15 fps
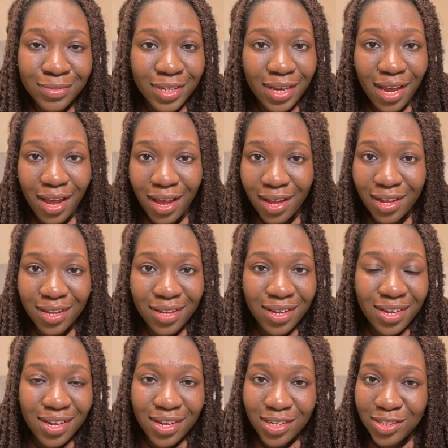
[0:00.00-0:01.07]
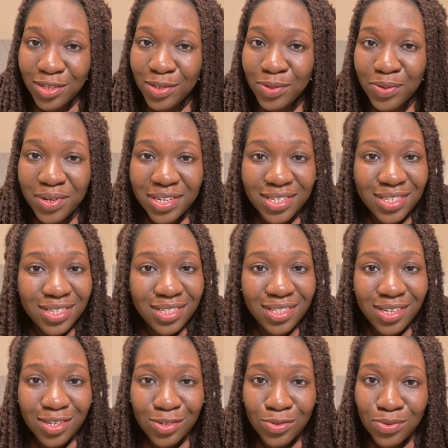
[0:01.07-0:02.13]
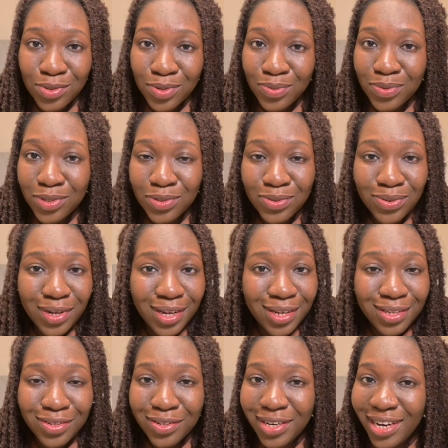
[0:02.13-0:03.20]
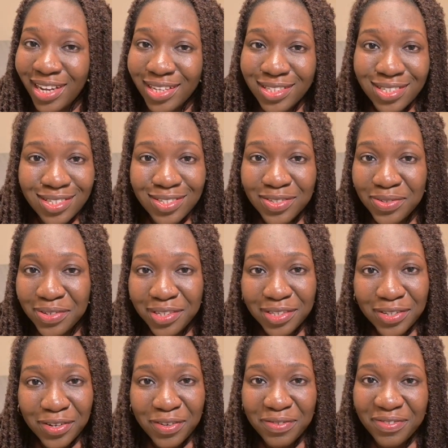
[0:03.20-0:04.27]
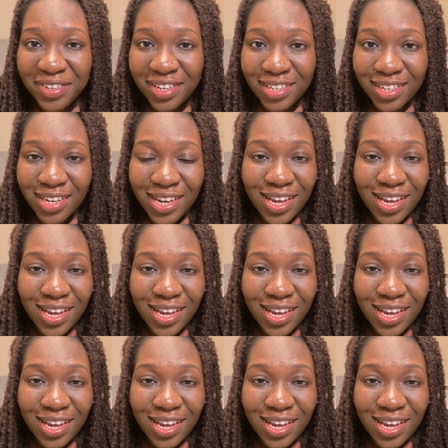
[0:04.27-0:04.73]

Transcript: Yeah, just go and sit next to a window and your lighting is already covered.